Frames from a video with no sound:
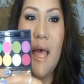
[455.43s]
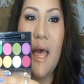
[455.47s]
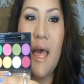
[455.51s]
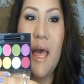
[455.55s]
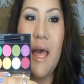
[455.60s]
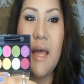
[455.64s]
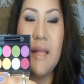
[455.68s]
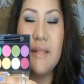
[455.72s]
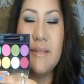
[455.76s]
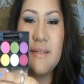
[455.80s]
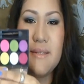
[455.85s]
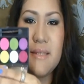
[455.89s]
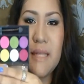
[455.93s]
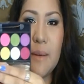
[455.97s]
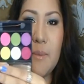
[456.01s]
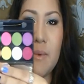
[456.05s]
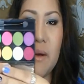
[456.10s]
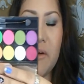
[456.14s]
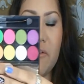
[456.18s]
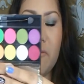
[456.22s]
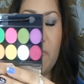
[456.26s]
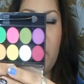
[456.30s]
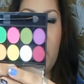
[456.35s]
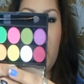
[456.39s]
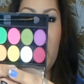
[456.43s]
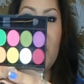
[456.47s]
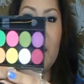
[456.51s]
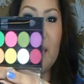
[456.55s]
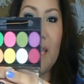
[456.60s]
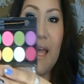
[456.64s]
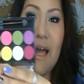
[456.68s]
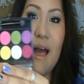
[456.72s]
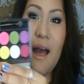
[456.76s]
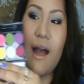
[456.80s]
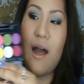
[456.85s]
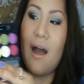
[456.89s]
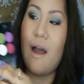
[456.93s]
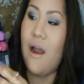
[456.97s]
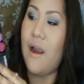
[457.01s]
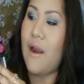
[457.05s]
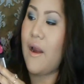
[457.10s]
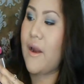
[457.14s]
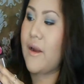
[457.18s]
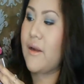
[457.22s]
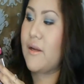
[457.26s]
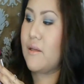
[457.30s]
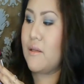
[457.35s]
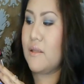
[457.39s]
and some of it
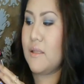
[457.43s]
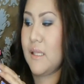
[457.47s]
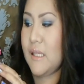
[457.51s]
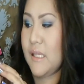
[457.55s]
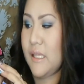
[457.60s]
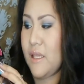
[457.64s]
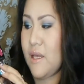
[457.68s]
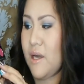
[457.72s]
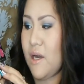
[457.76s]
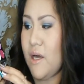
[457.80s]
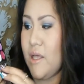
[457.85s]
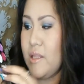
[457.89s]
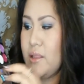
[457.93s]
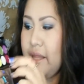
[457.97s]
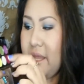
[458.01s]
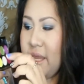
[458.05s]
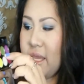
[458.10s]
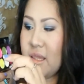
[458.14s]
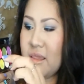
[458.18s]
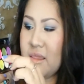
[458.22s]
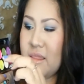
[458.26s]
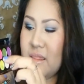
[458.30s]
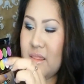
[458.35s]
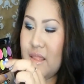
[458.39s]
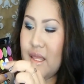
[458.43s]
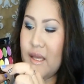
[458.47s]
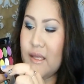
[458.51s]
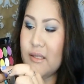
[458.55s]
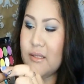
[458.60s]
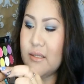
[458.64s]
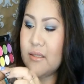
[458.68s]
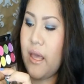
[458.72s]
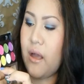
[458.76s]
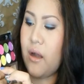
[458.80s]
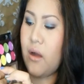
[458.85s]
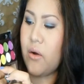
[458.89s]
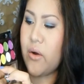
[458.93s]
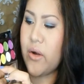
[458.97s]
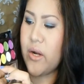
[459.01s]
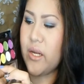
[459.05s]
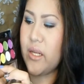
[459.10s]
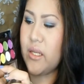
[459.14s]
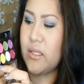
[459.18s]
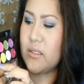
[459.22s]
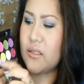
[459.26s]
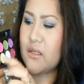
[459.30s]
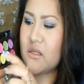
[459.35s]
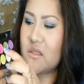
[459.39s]
are neon, like this
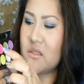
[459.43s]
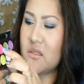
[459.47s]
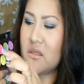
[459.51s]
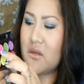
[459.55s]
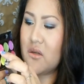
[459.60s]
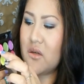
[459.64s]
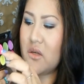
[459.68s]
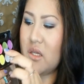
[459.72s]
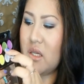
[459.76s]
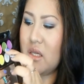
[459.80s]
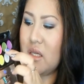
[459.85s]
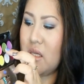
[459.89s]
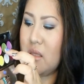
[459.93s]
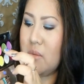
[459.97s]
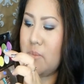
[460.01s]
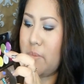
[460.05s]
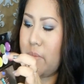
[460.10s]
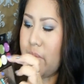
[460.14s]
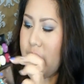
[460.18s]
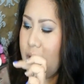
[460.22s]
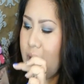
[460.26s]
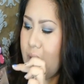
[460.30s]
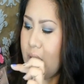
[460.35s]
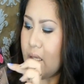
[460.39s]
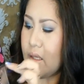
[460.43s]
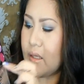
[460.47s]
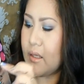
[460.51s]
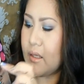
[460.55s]
orange, green, pink,